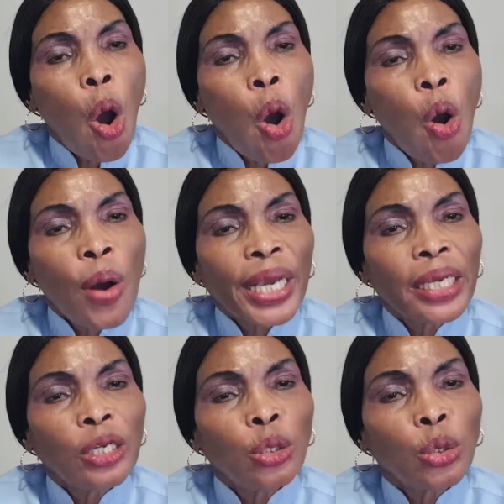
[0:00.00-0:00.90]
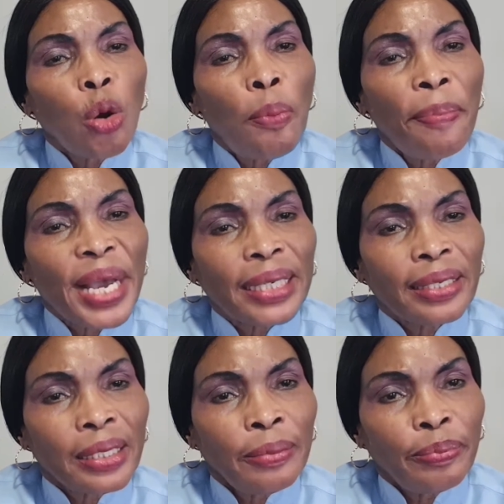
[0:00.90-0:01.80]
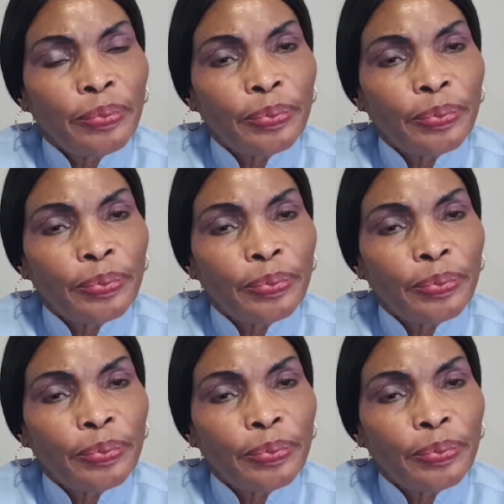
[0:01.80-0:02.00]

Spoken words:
orchidopexy.